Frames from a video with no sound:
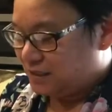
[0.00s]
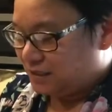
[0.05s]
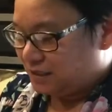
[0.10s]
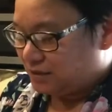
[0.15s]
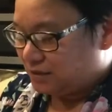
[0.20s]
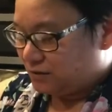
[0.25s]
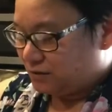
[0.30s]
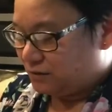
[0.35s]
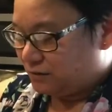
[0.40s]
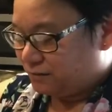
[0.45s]

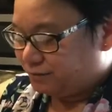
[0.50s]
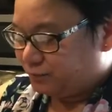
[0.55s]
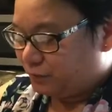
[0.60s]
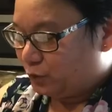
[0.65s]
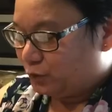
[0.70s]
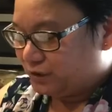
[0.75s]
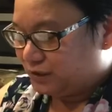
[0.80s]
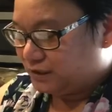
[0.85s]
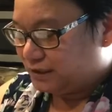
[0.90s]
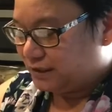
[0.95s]
So
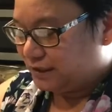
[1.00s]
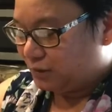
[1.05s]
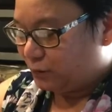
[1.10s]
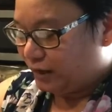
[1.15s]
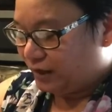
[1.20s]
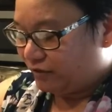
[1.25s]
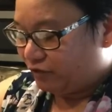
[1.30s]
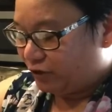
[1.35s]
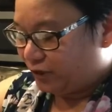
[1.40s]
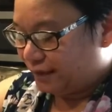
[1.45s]
we're just gonna
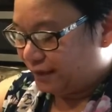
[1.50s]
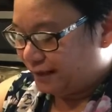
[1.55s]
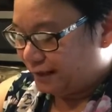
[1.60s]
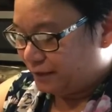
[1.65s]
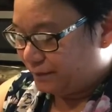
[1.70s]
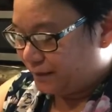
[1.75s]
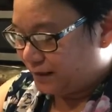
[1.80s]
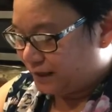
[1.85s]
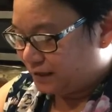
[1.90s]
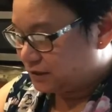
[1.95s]
wait for a little
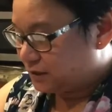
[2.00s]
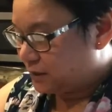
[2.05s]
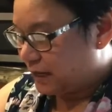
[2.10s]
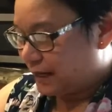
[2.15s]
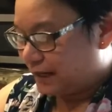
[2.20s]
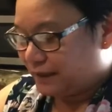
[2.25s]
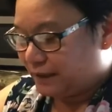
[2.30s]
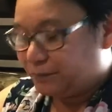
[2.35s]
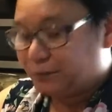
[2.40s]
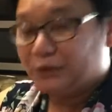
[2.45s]
bit so I
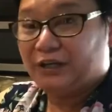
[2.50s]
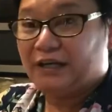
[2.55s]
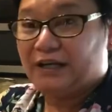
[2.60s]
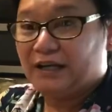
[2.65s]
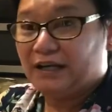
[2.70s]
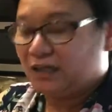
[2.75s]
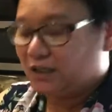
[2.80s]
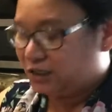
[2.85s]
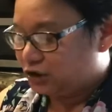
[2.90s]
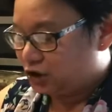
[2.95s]
can put it
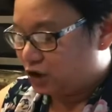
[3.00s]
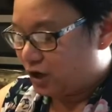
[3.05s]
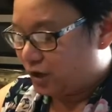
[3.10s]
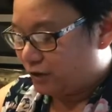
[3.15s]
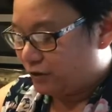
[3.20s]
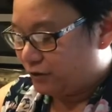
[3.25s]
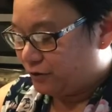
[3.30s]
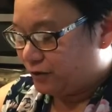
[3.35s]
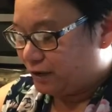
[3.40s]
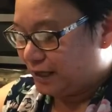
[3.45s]
in the jar,
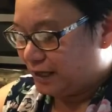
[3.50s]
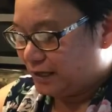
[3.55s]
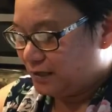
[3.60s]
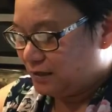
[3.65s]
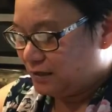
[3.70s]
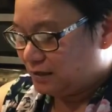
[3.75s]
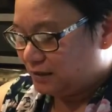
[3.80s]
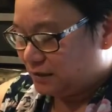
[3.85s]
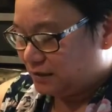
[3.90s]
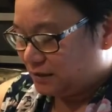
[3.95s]
okay?
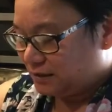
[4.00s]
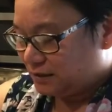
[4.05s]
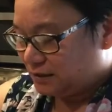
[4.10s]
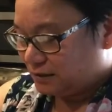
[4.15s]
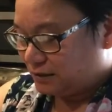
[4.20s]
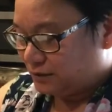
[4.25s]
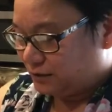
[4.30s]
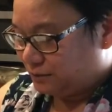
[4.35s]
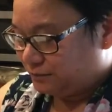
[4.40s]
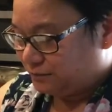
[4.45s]

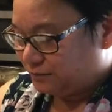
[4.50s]
So